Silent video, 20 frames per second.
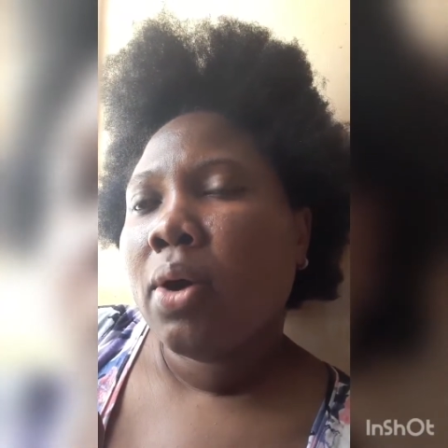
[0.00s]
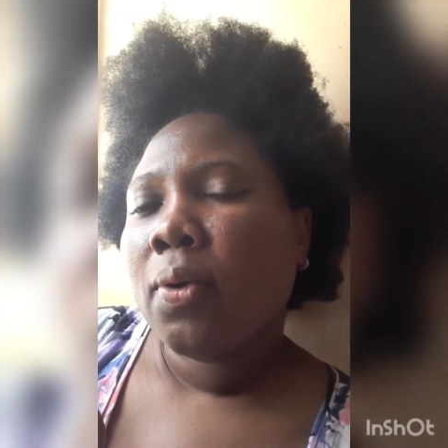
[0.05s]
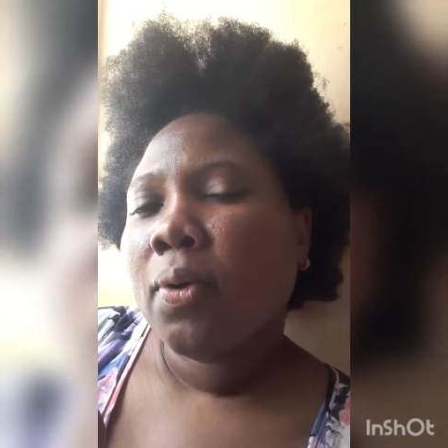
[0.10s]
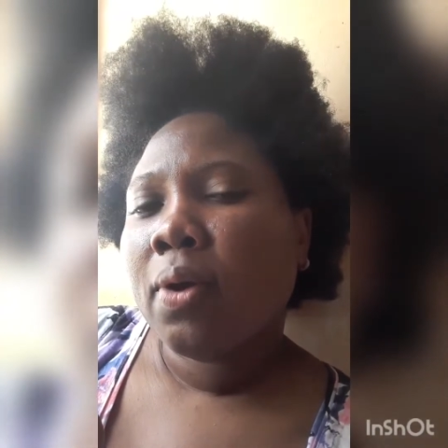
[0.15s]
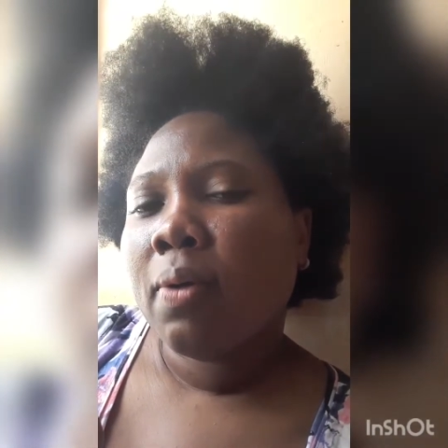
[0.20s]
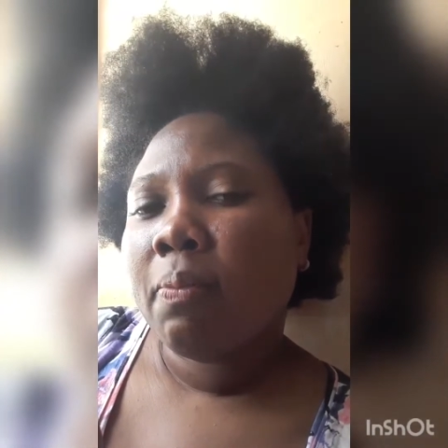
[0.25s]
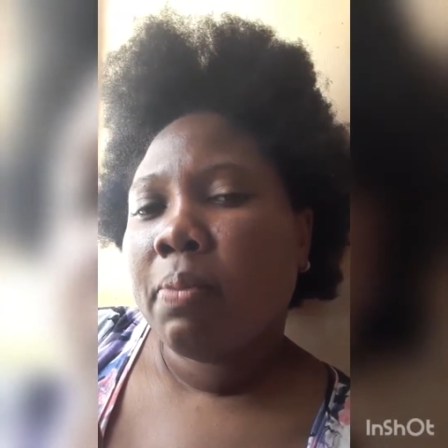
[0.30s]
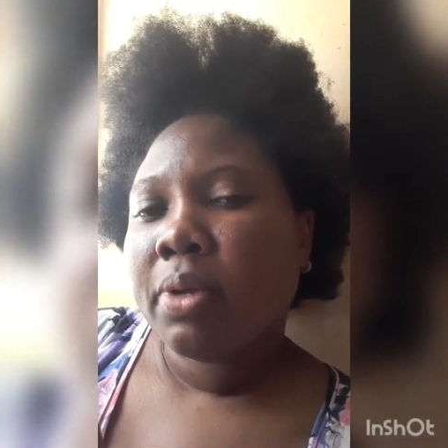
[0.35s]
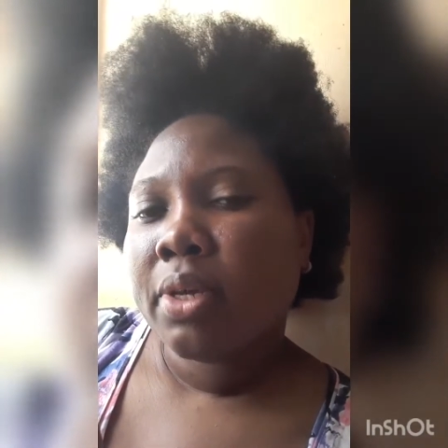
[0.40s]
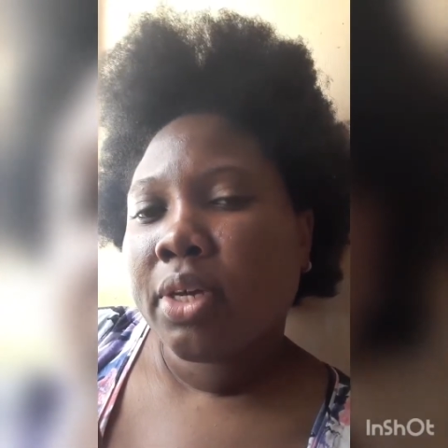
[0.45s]
a
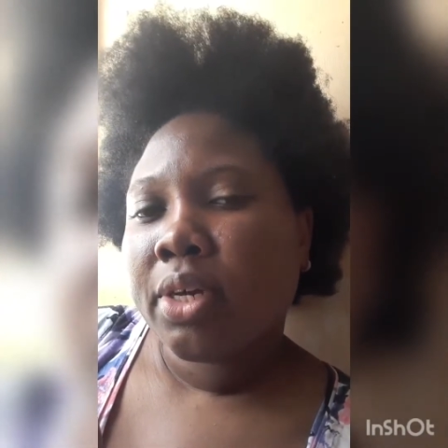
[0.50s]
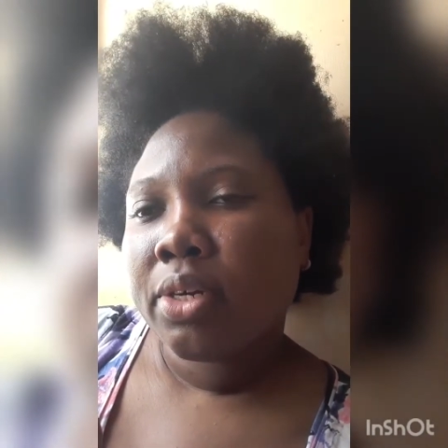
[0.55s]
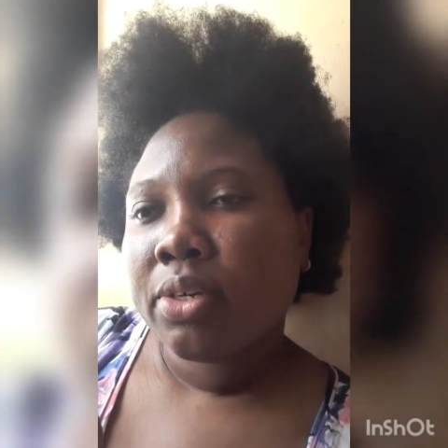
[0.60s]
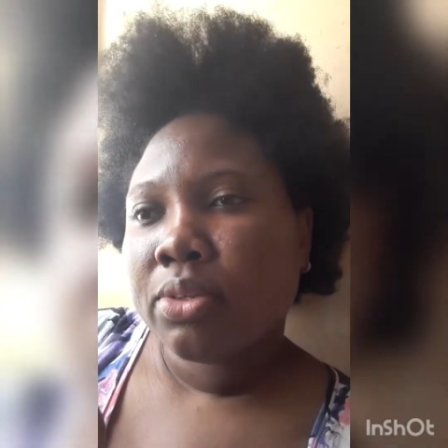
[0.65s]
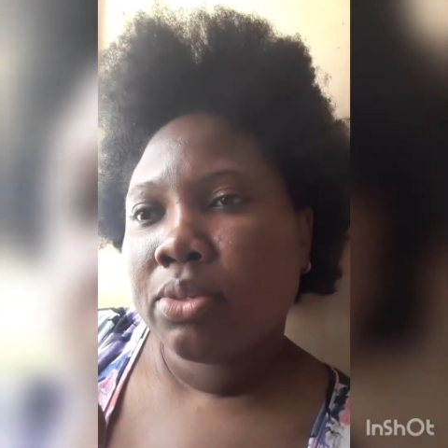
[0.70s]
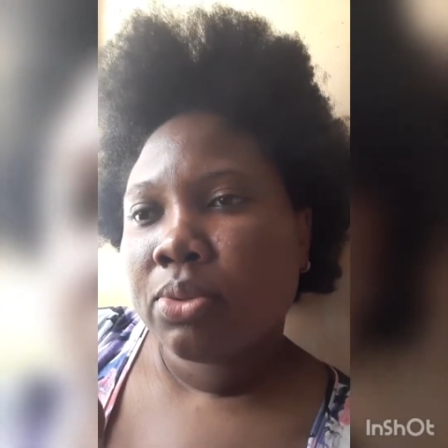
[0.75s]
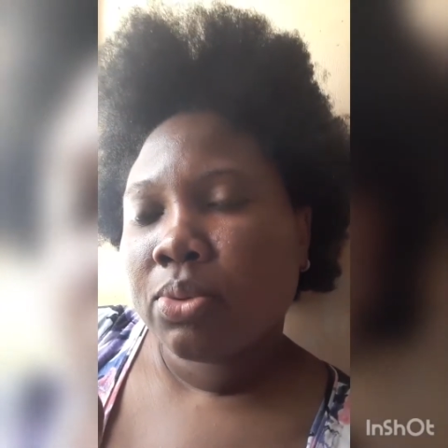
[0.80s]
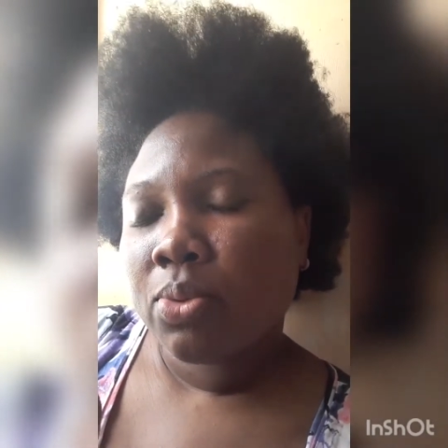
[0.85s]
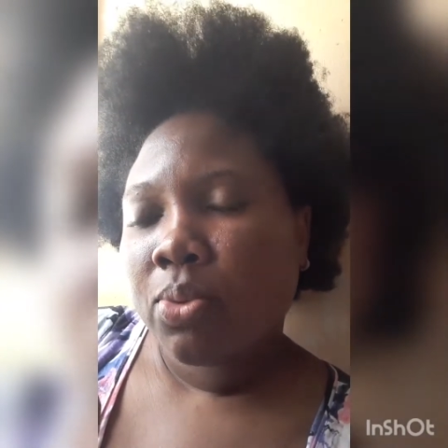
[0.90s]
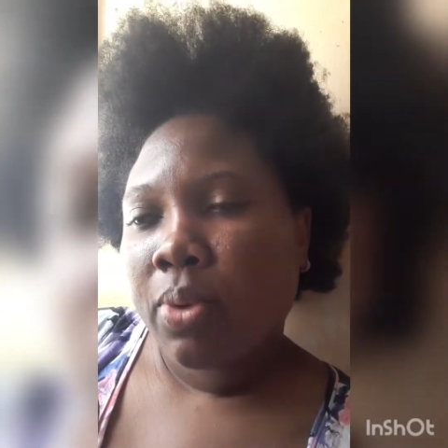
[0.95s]
couple
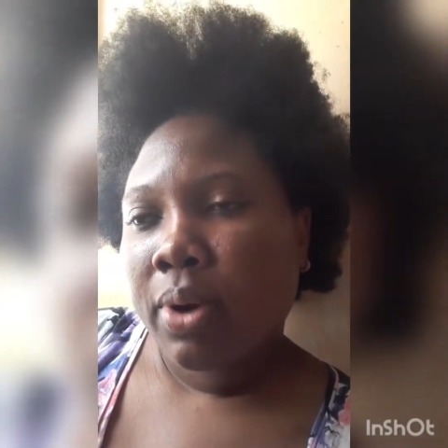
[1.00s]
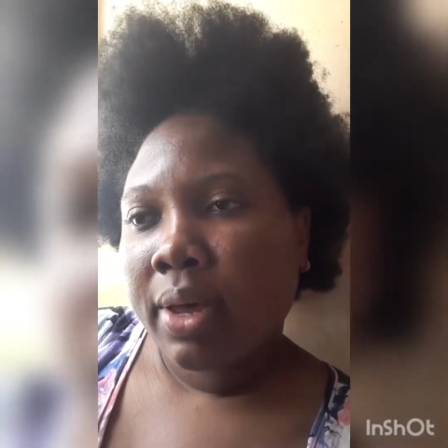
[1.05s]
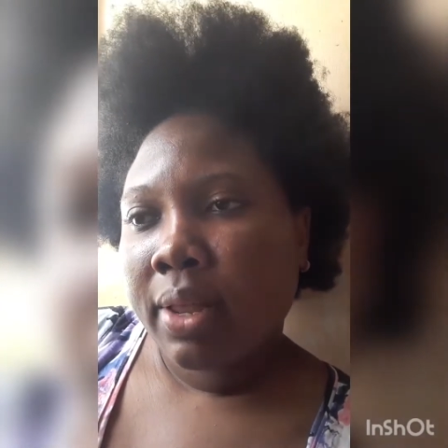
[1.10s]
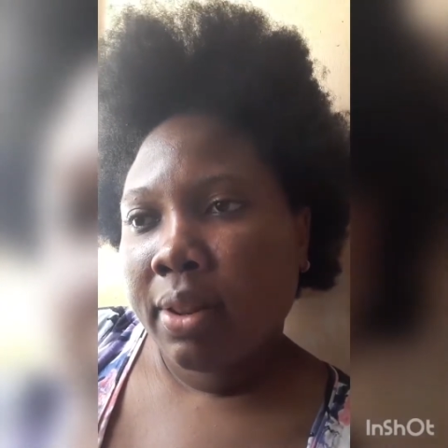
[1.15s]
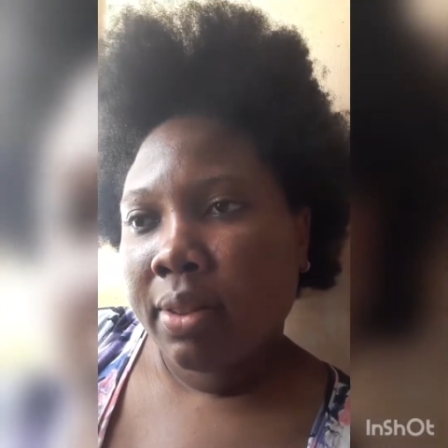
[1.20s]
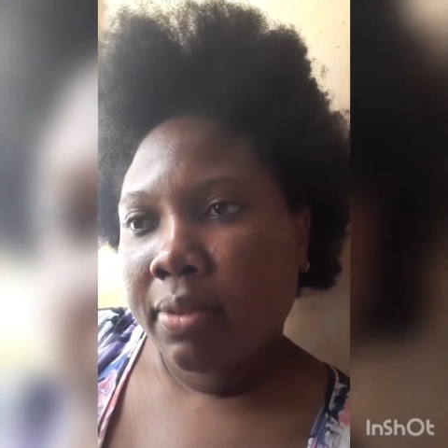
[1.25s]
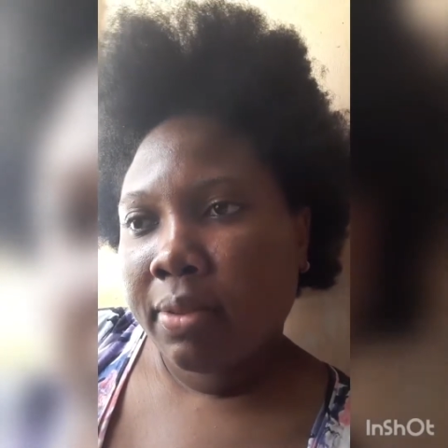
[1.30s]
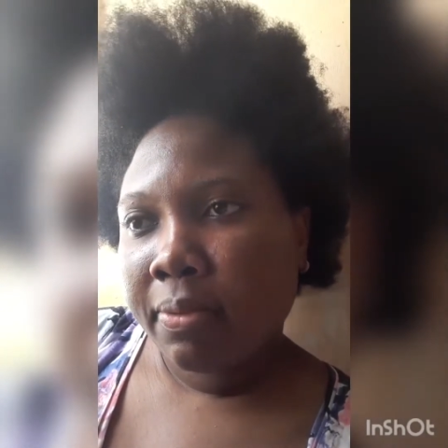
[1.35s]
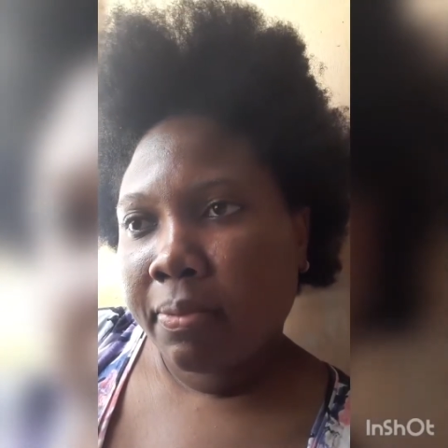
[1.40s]
years well.